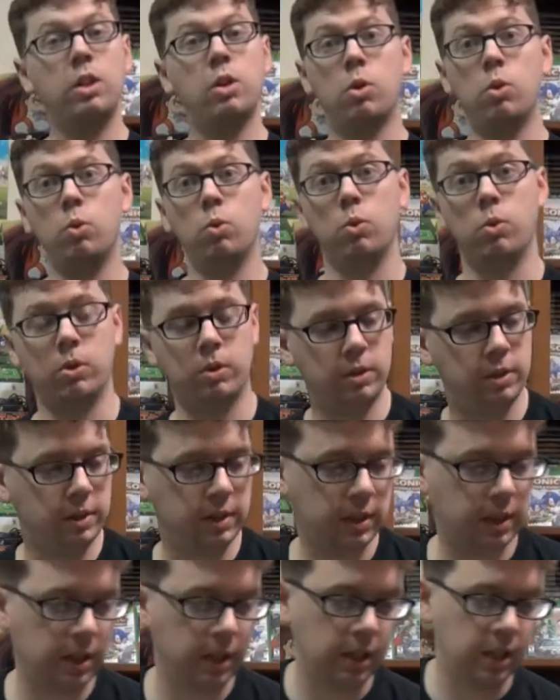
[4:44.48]
cool.
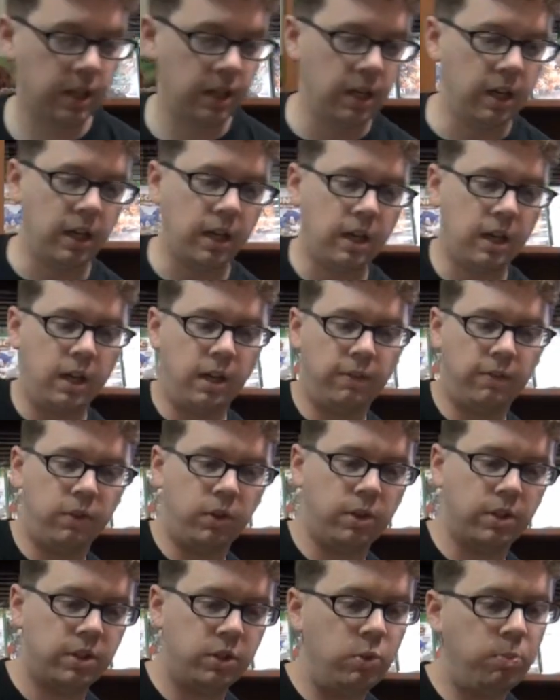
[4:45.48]

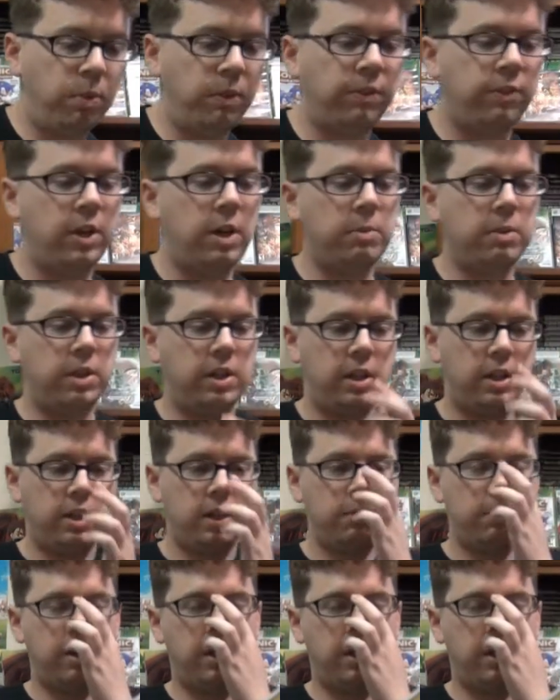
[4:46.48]
For a Super Famicom,